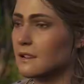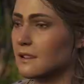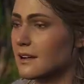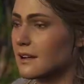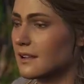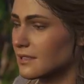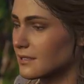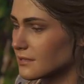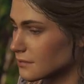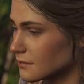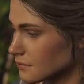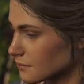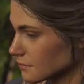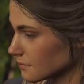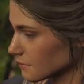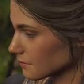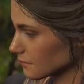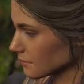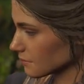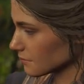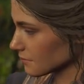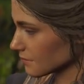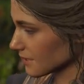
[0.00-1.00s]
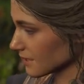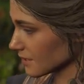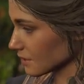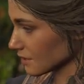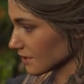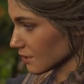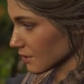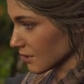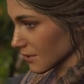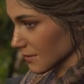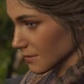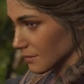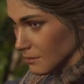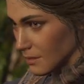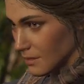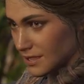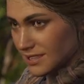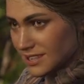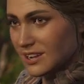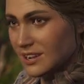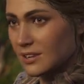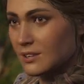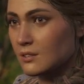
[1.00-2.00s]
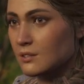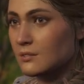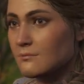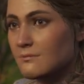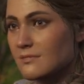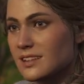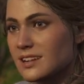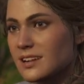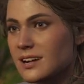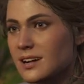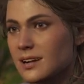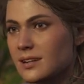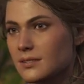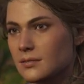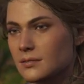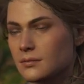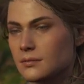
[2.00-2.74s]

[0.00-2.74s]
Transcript: All right. Then do you have the money you owe me?